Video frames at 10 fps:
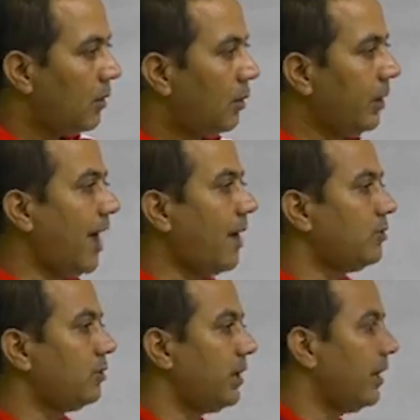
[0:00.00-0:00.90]
We have
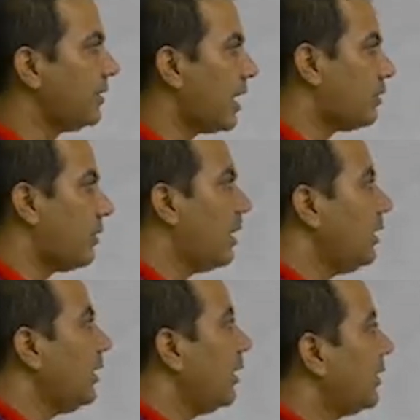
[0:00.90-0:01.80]
to think that
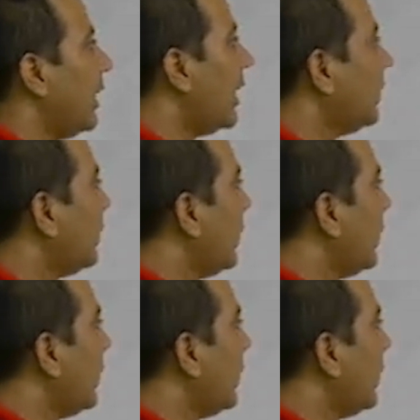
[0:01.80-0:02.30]
one, that